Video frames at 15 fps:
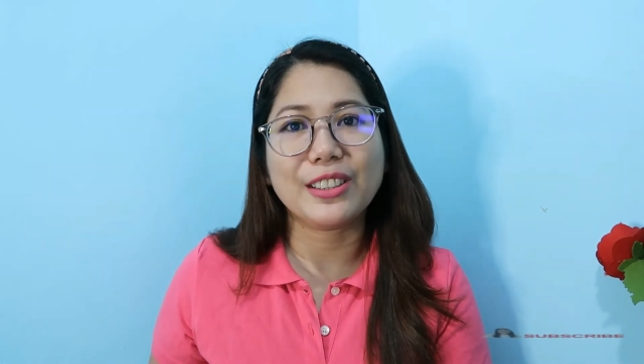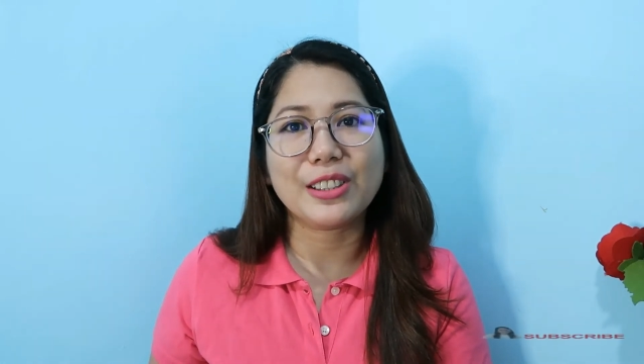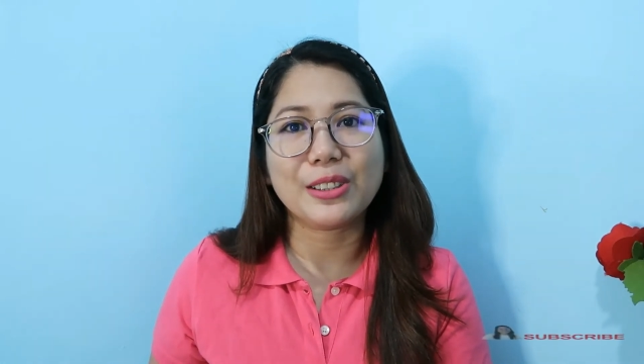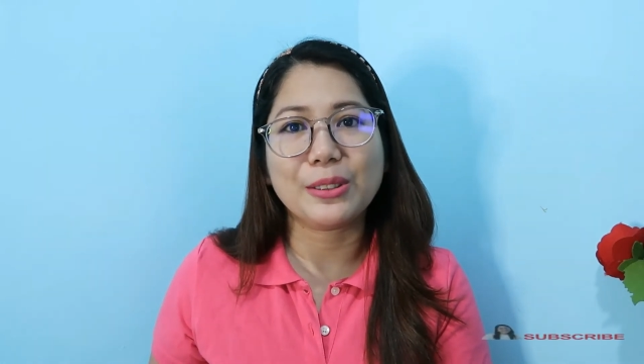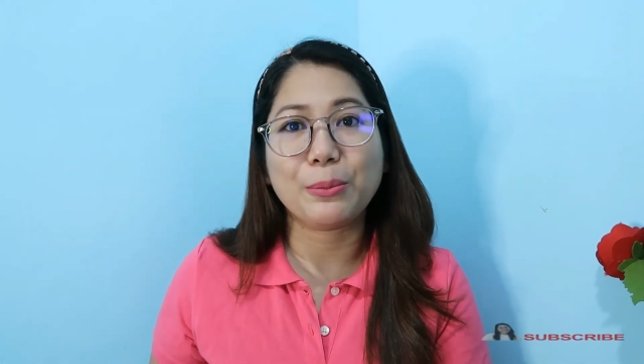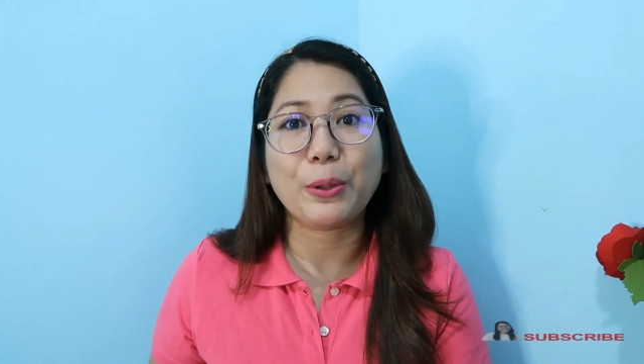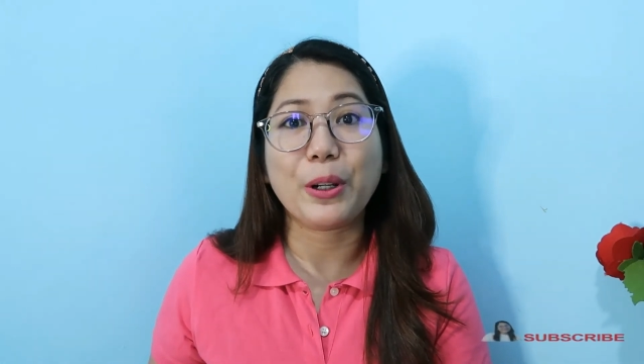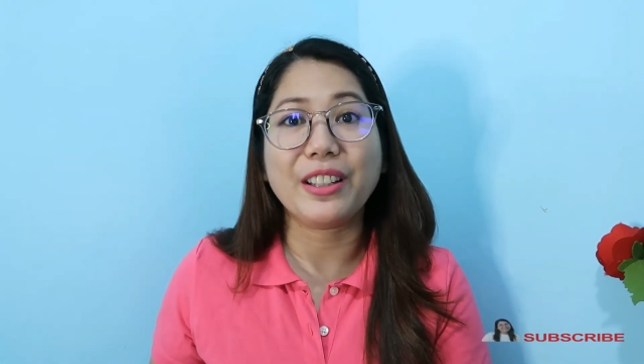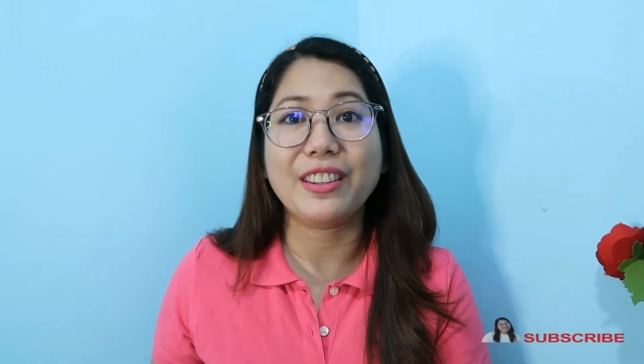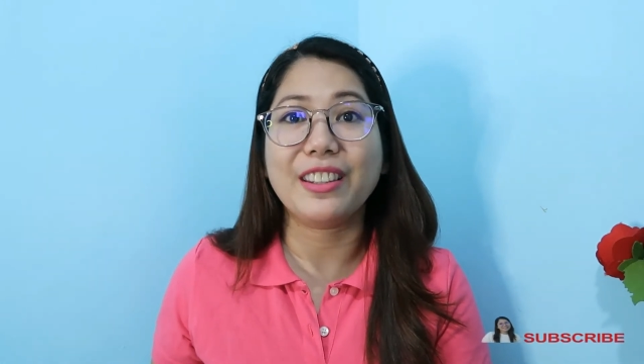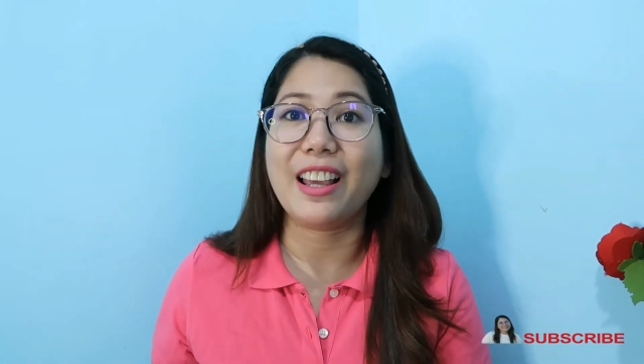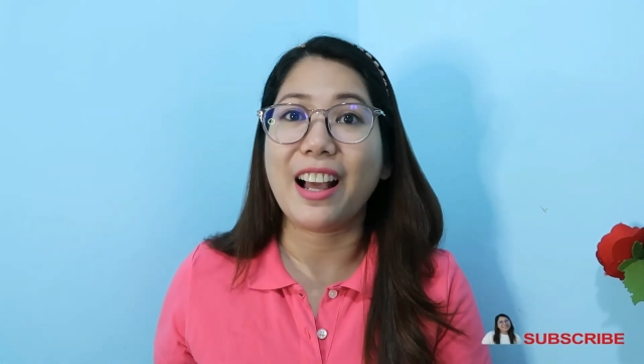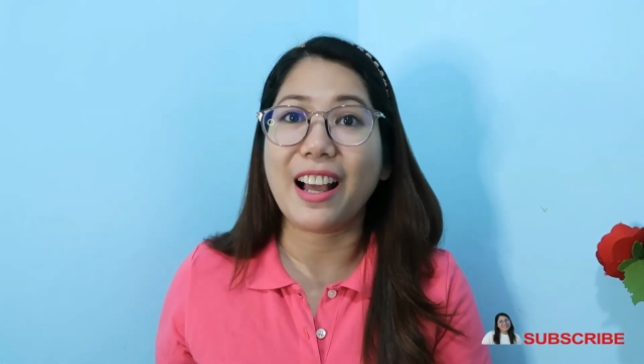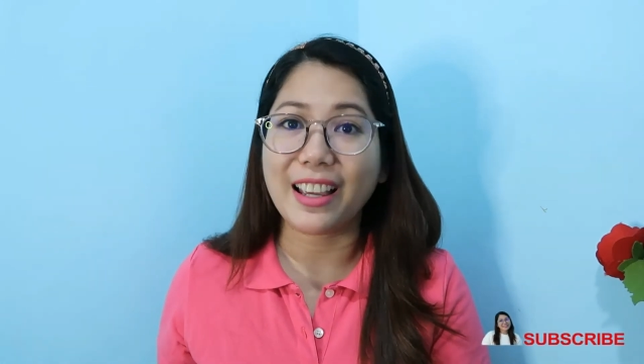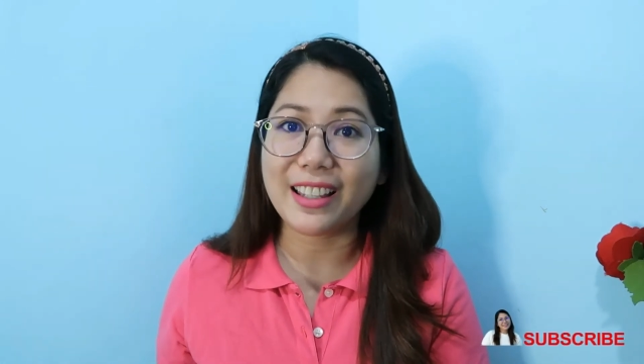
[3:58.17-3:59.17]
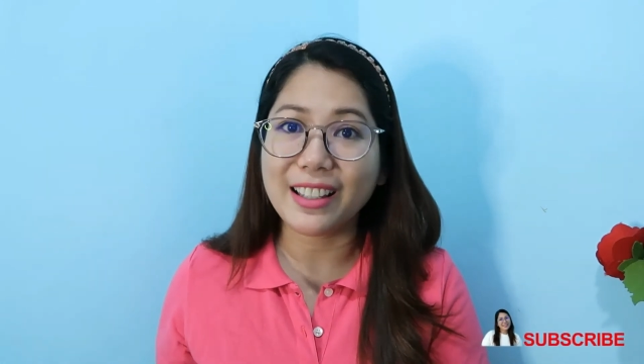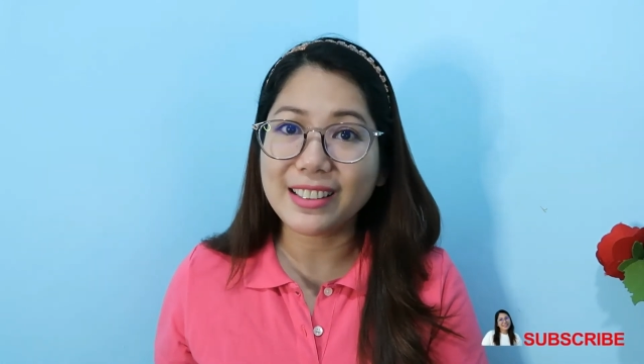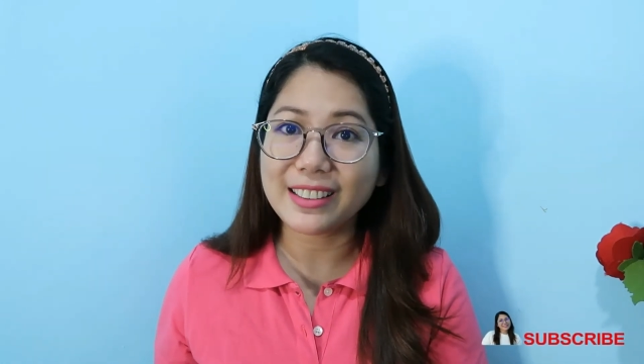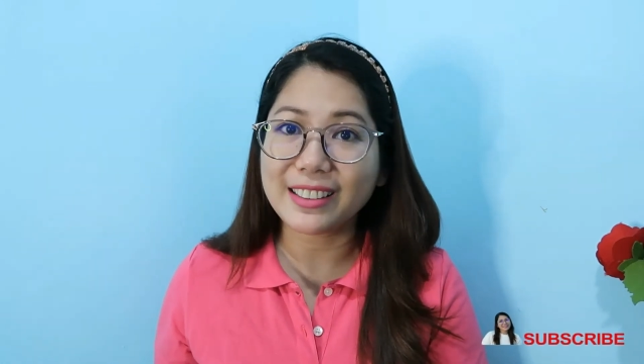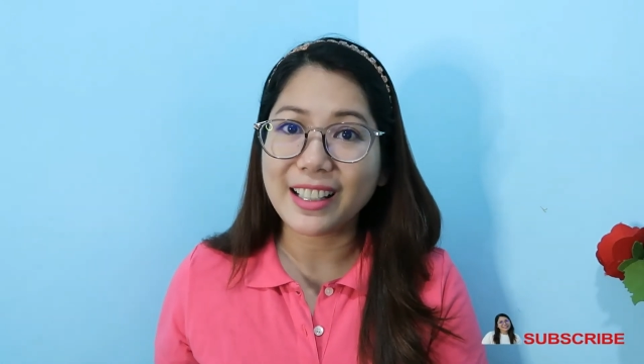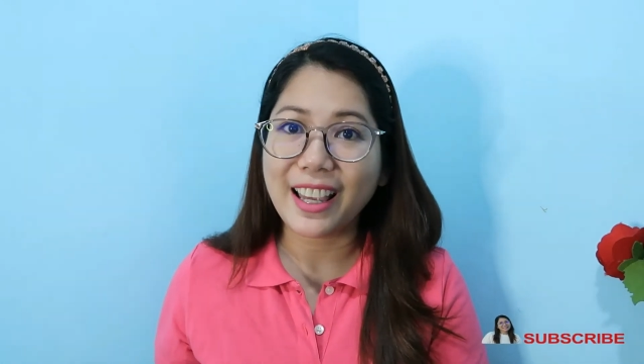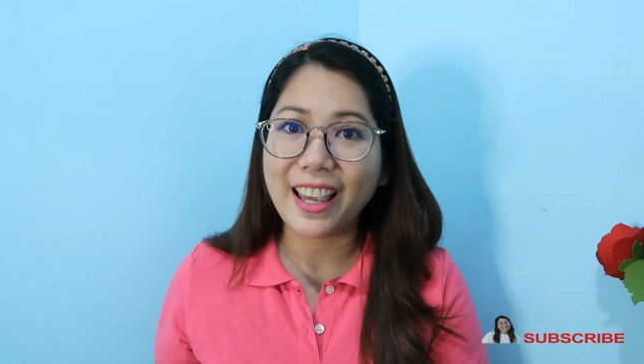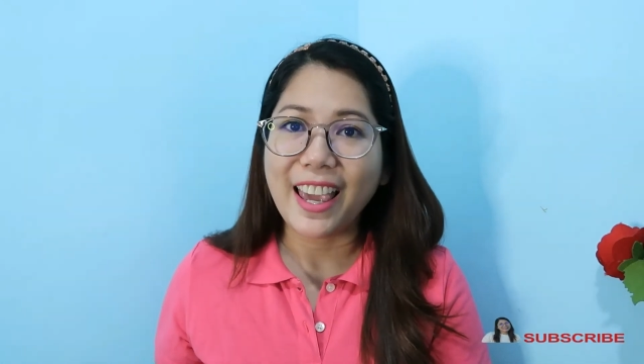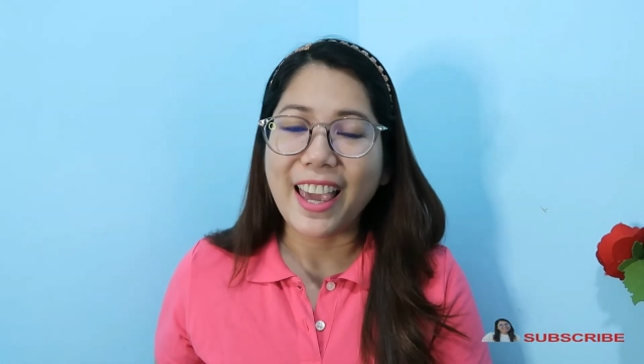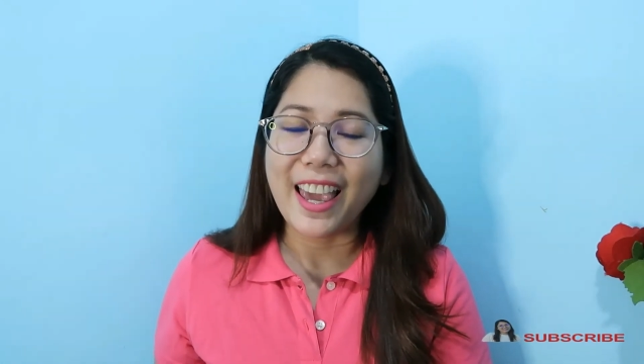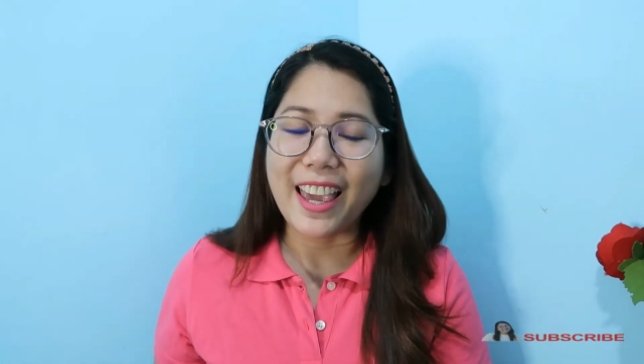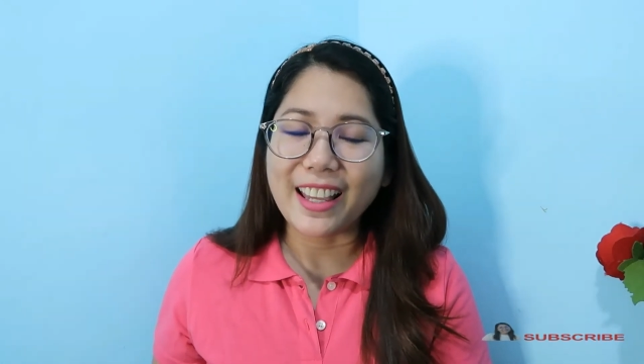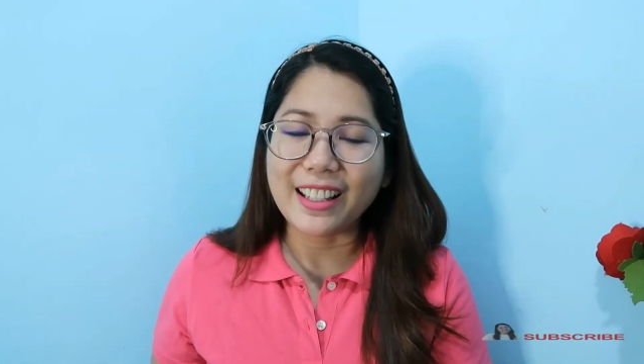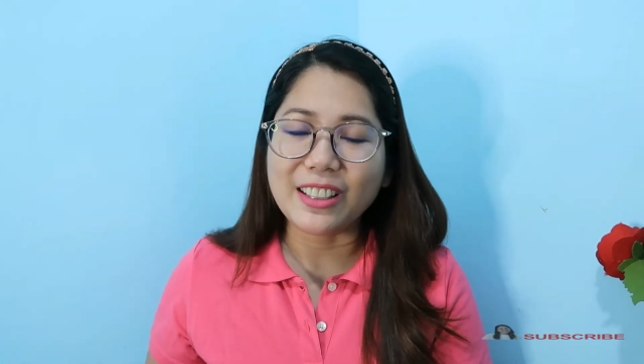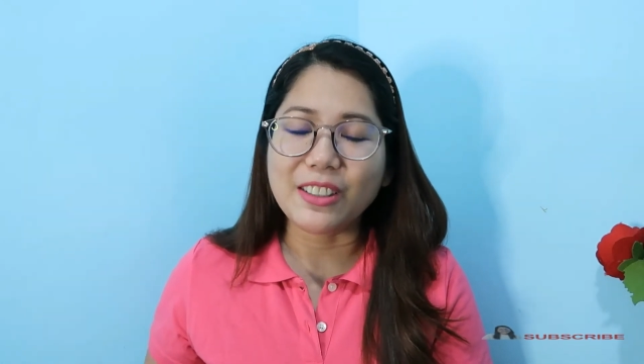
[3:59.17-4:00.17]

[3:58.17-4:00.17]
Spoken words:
to break the ice, and